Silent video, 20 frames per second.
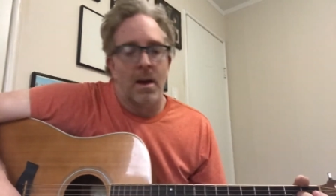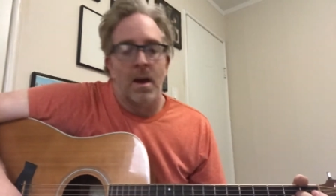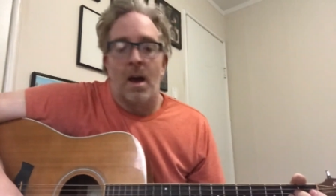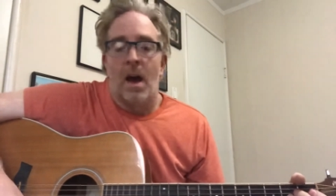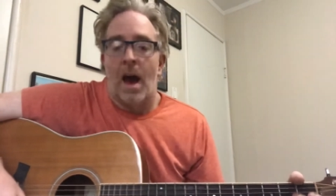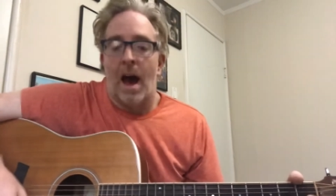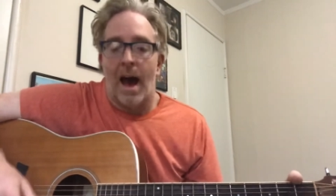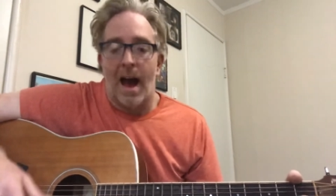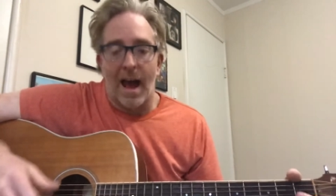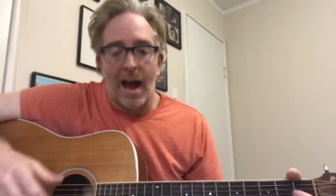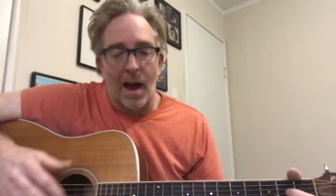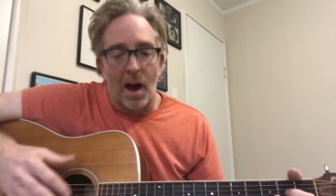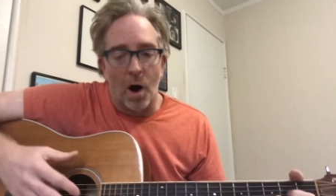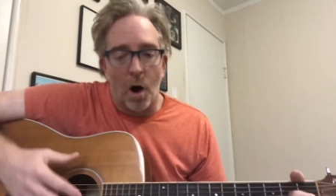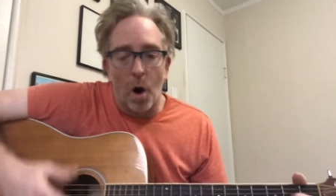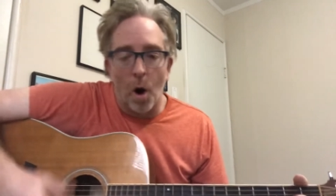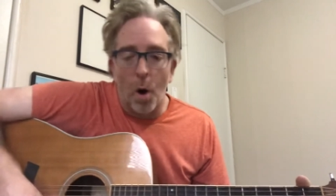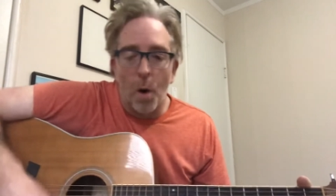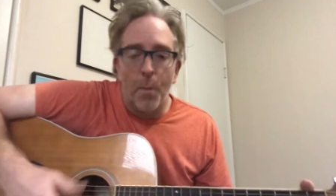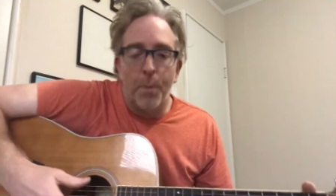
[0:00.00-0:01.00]
I
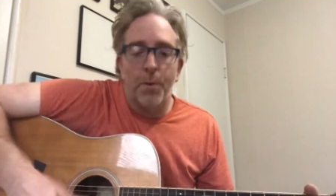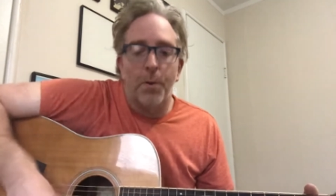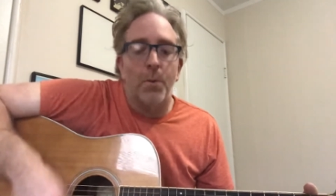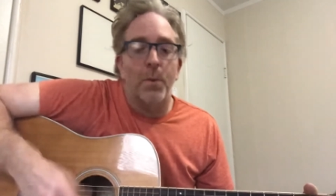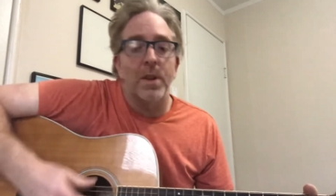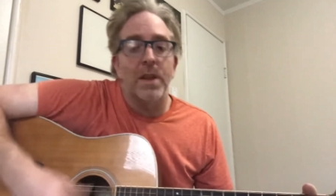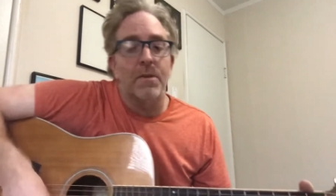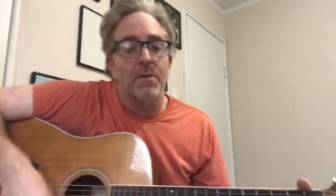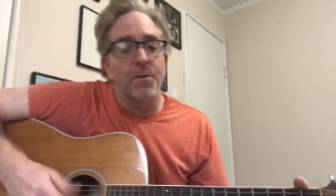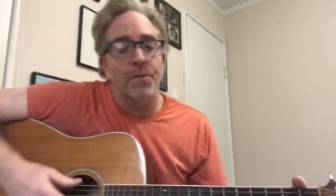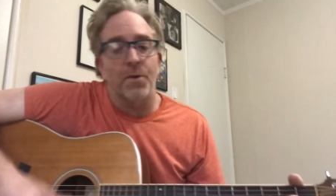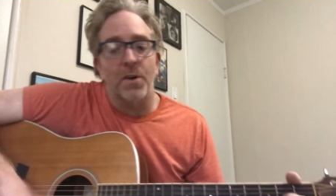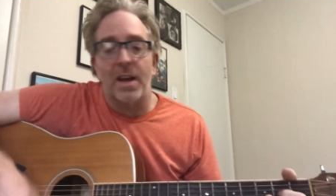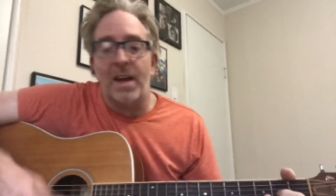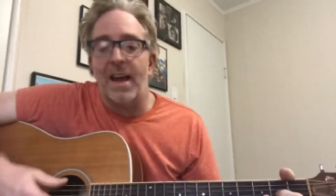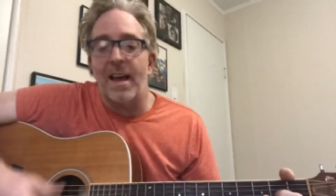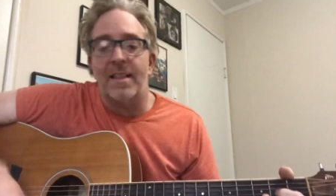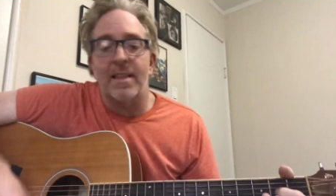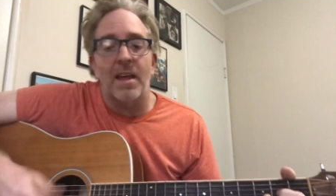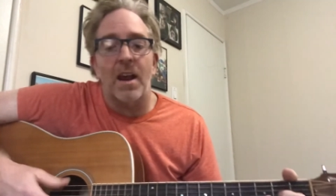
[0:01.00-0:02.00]
hope we'll never
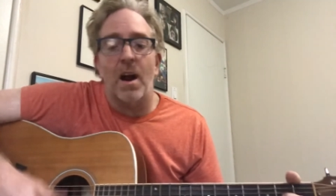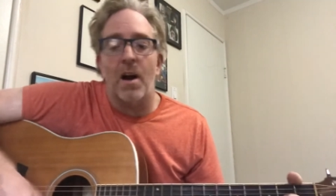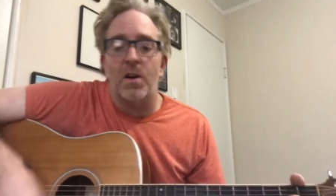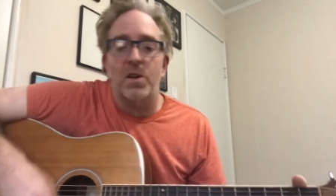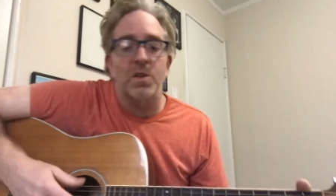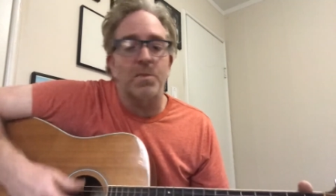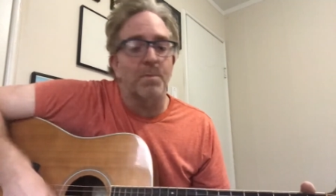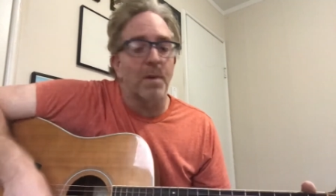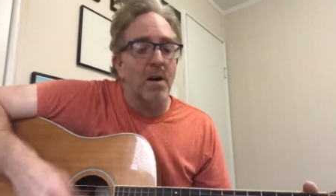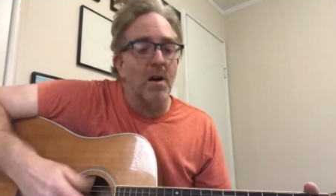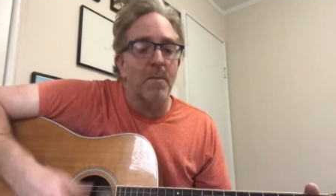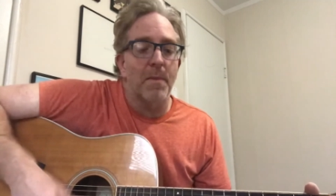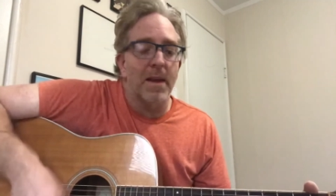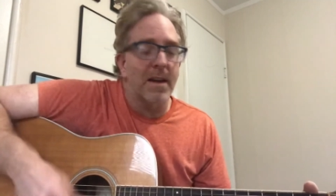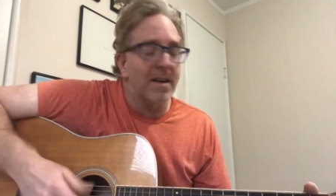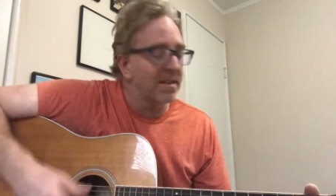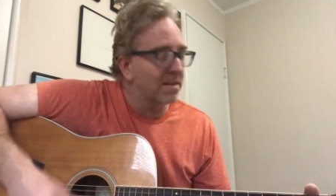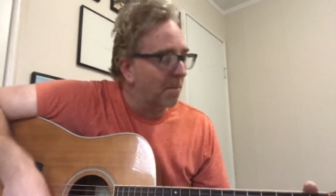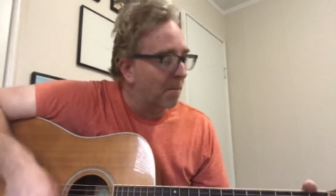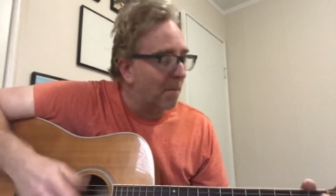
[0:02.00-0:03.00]
forget that our
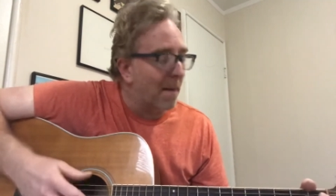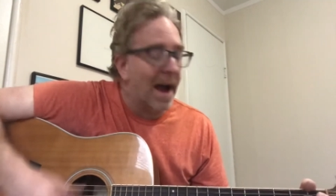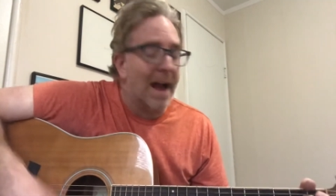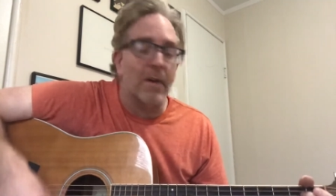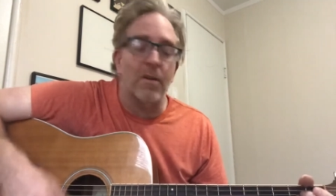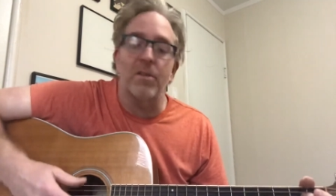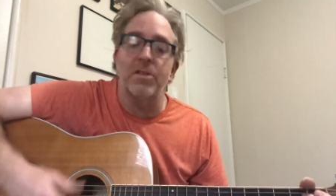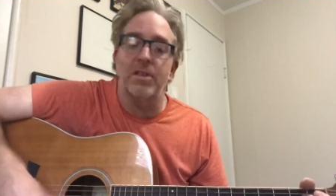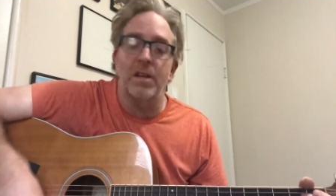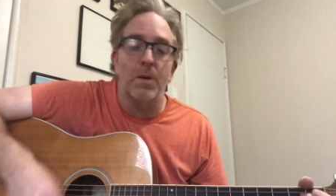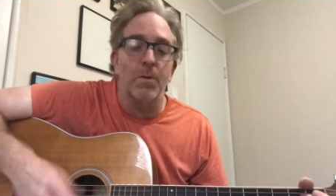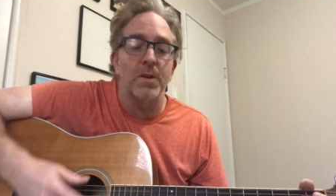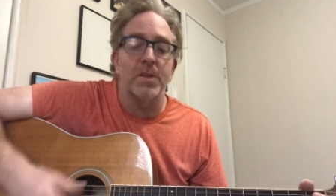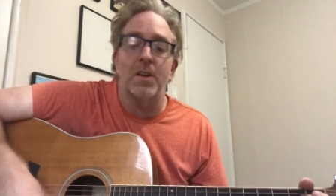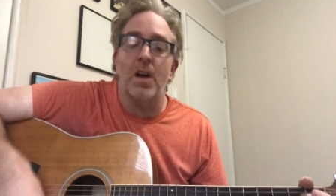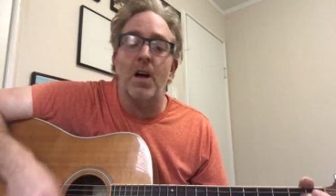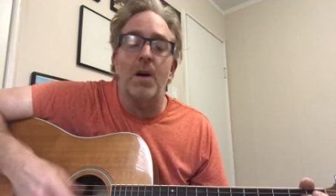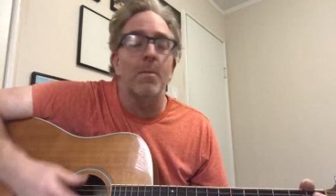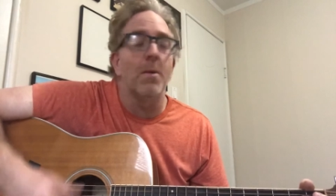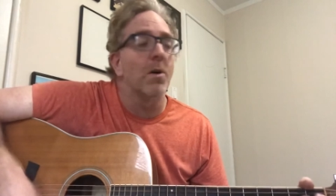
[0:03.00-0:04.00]
experiment in democracy was
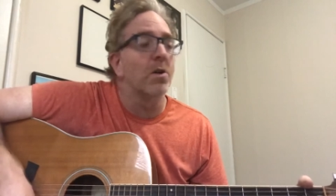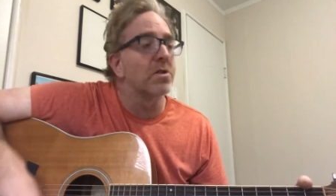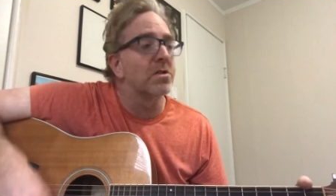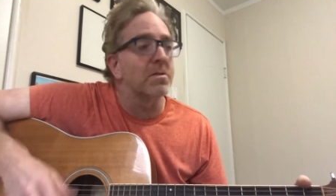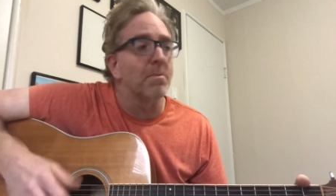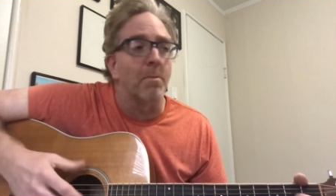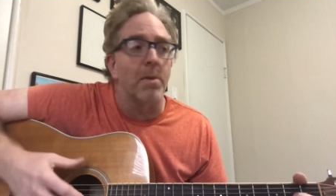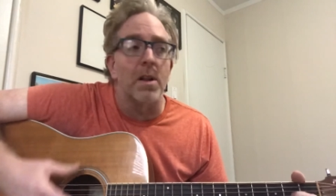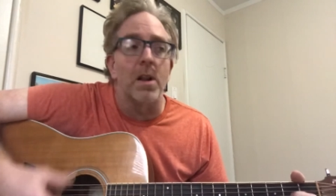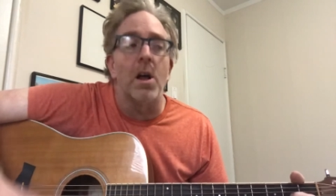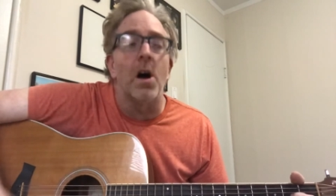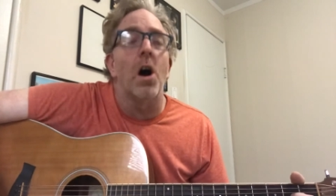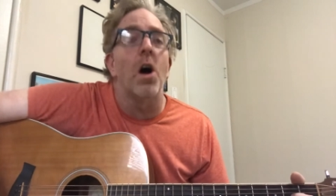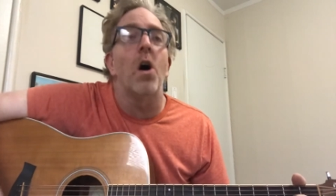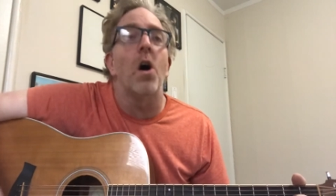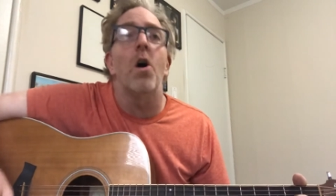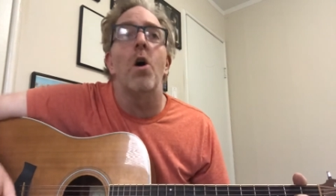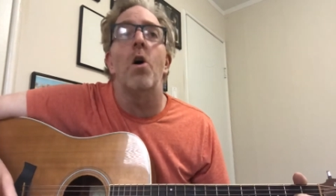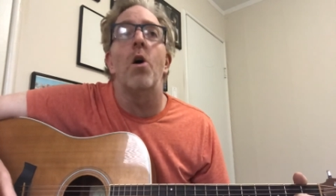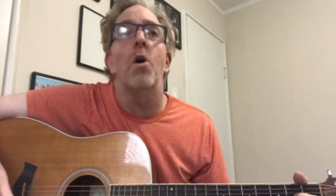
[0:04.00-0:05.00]
almost
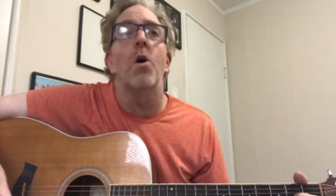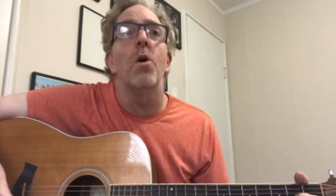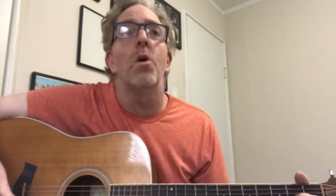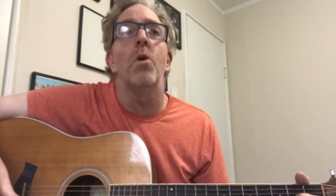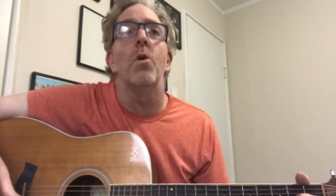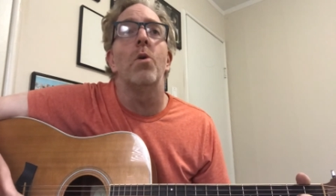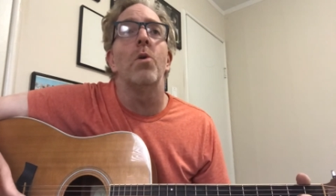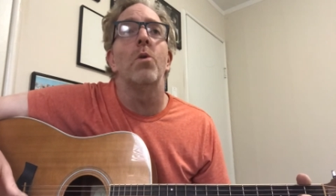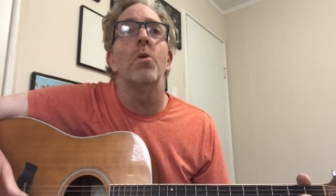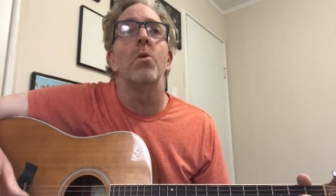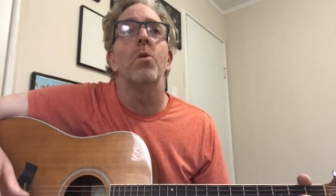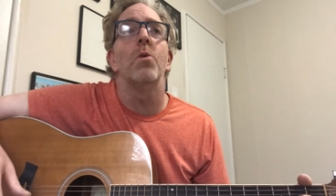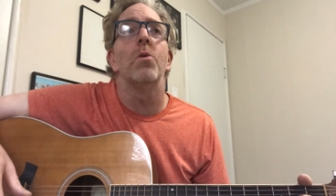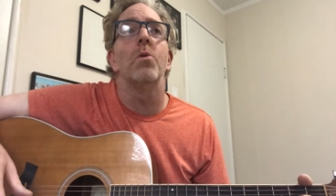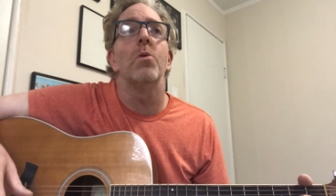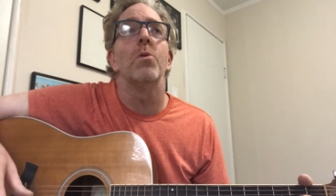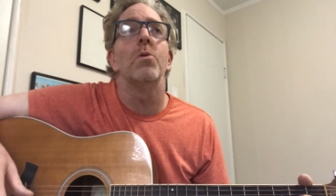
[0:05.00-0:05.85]
blown.